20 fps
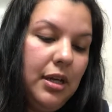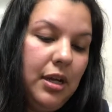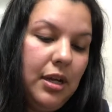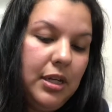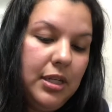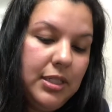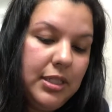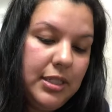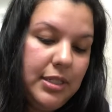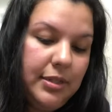
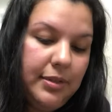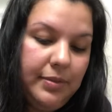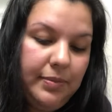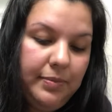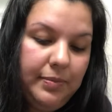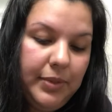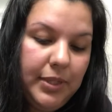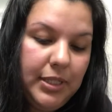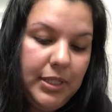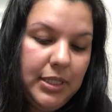Awesome.
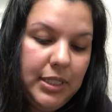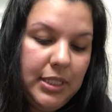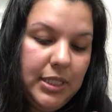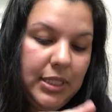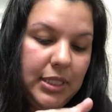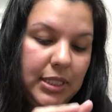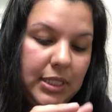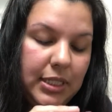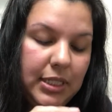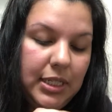
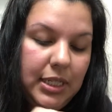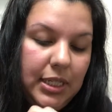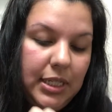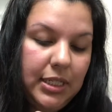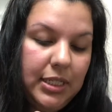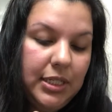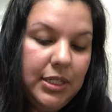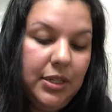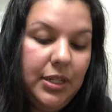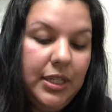
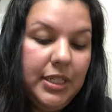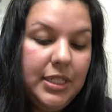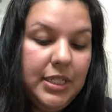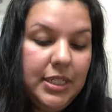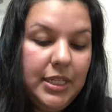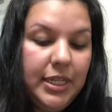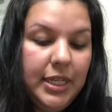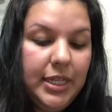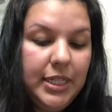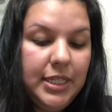Let's
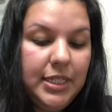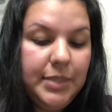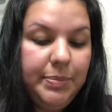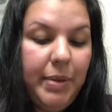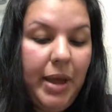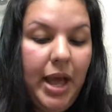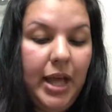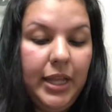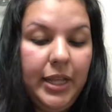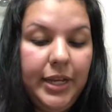look at this
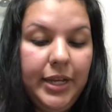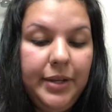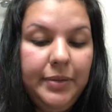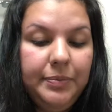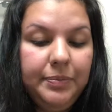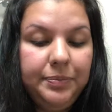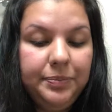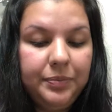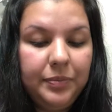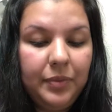palette.